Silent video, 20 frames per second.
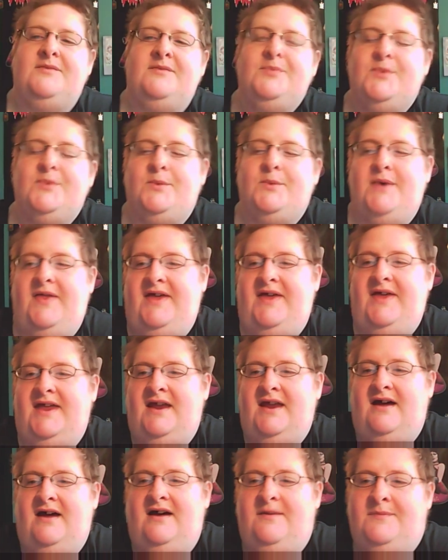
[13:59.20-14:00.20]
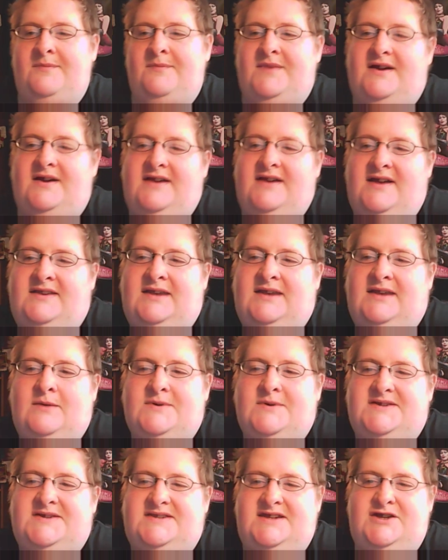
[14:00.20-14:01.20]
with it. Again, that
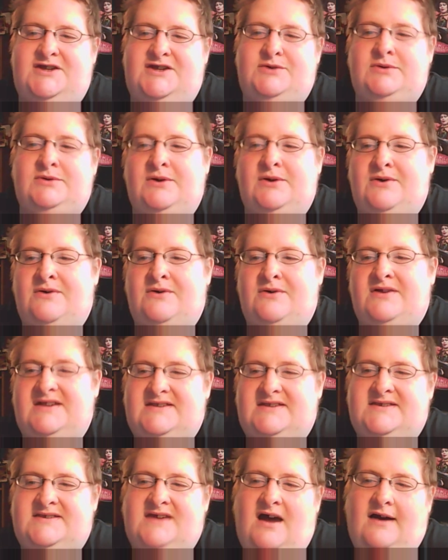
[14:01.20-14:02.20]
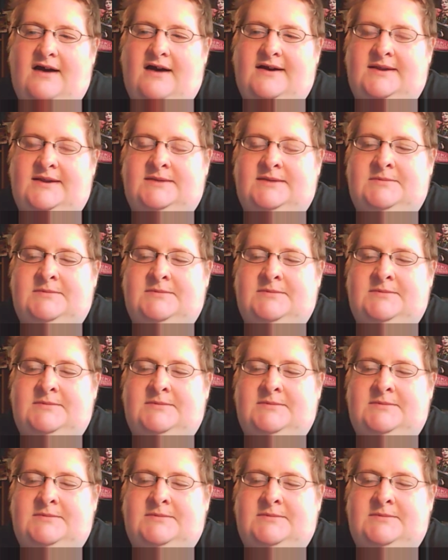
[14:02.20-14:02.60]
was the Hue Local Glitz sock in the